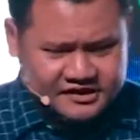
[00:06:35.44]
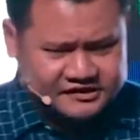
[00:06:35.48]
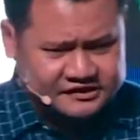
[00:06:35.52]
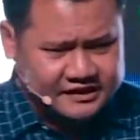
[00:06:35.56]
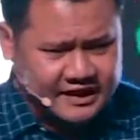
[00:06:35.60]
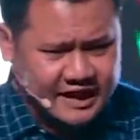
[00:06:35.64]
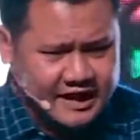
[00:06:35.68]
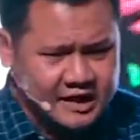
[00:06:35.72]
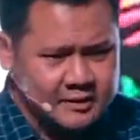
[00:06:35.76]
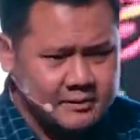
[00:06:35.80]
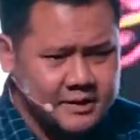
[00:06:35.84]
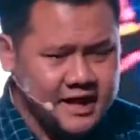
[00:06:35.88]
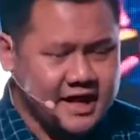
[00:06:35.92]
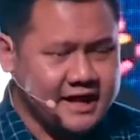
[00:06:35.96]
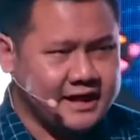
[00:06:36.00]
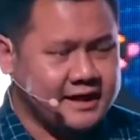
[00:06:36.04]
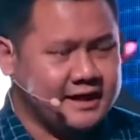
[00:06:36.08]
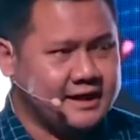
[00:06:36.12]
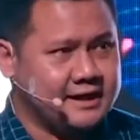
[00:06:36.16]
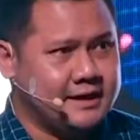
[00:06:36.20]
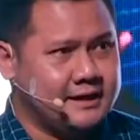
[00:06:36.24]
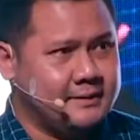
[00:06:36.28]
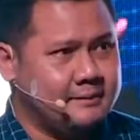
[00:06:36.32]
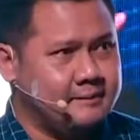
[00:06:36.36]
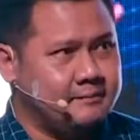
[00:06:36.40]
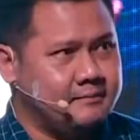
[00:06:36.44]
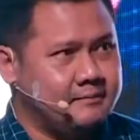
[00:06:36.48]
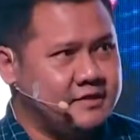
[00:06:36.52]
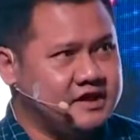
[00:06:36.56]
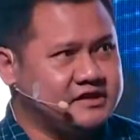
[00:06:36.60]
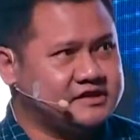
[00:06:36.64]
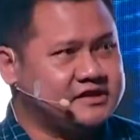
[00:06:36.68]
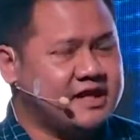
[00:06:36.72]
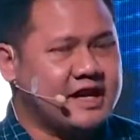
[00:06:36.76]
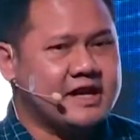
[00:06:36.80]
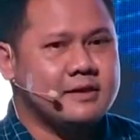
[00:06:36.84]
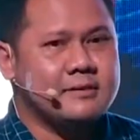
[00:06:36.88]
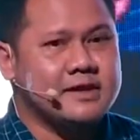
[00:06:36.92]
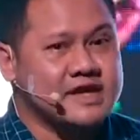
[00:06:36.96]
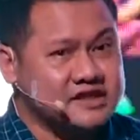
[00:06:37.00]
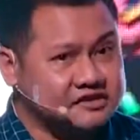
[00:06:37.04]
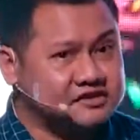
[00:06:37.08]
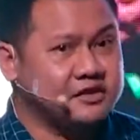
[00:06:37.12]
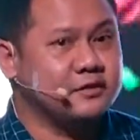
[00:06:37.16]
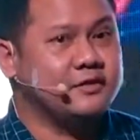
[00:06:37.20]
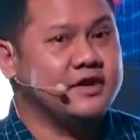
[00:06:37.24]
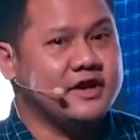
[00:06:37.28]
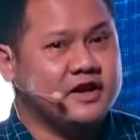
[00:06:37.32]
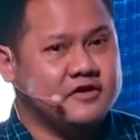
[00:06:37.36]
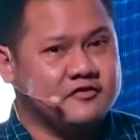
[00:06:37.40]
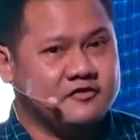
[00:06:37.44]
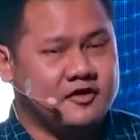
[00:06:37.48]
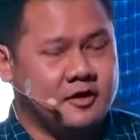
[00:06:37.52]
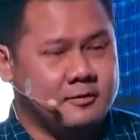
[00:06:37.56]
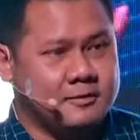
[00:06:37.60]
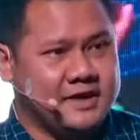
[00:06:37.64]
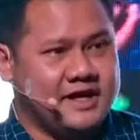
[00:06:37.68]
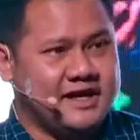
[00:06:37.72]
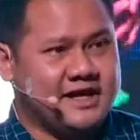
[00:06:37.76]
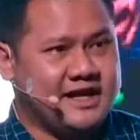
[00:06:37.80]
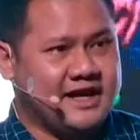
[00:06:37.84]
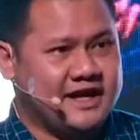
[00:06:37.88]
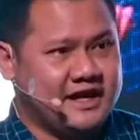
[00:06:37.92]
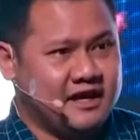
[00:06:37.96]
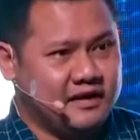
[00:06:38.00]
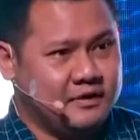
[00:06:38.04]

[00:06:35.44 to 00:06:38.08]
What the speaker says: kind of surreal for me.